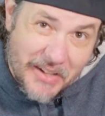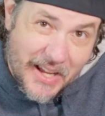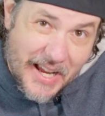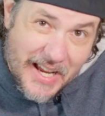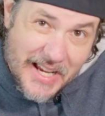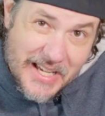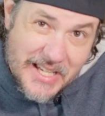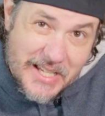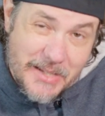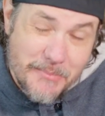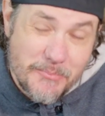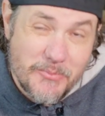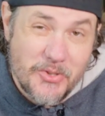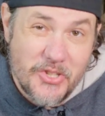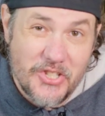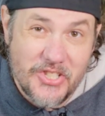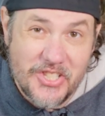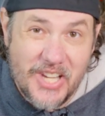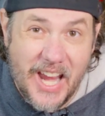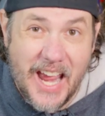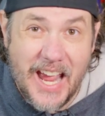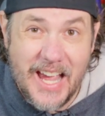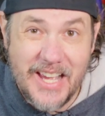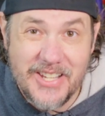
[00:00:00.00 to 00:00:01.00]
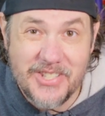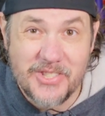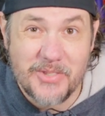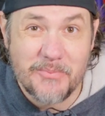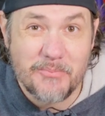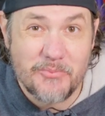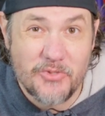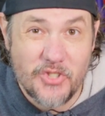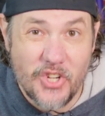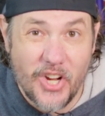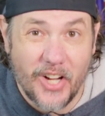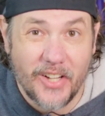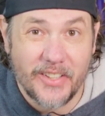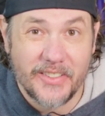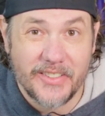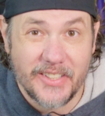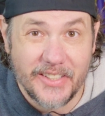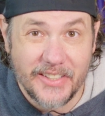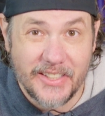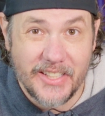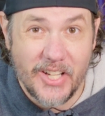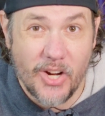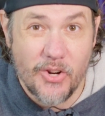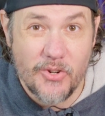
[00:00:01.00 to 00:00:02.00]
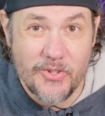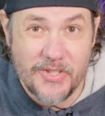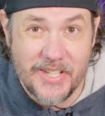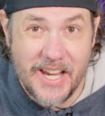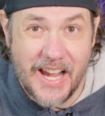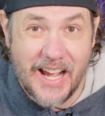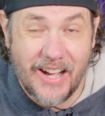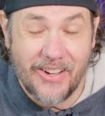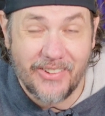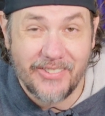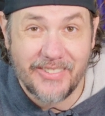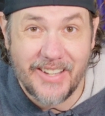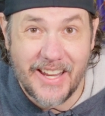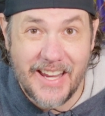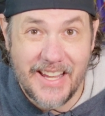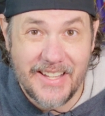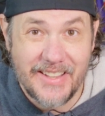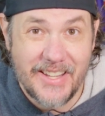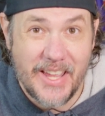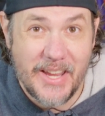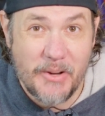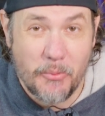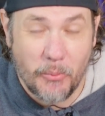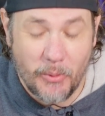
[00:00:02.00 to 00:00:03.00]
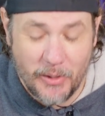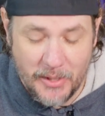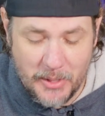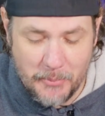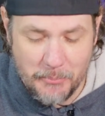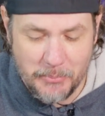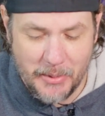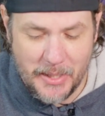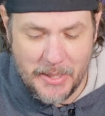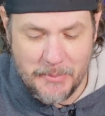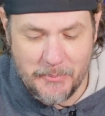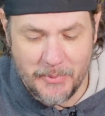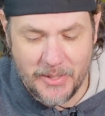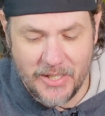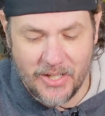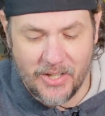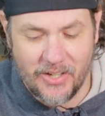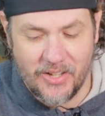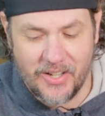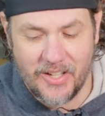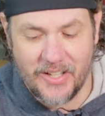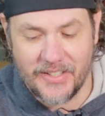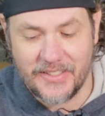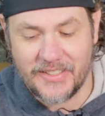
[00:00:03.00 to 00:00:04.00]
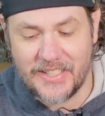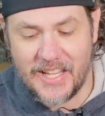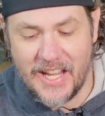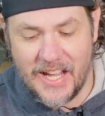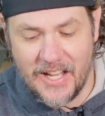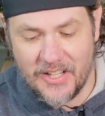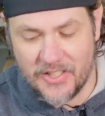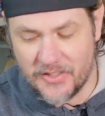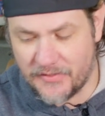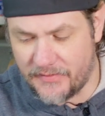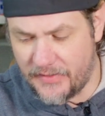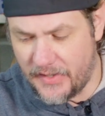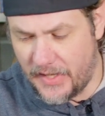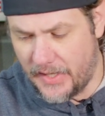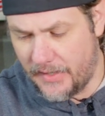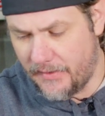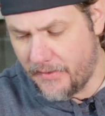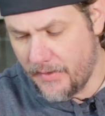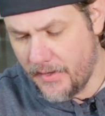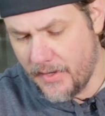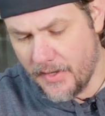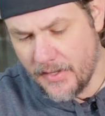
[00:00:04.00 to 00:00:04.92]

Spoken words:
AEM just has some junk that goes out and they want to blame it on counterfeit.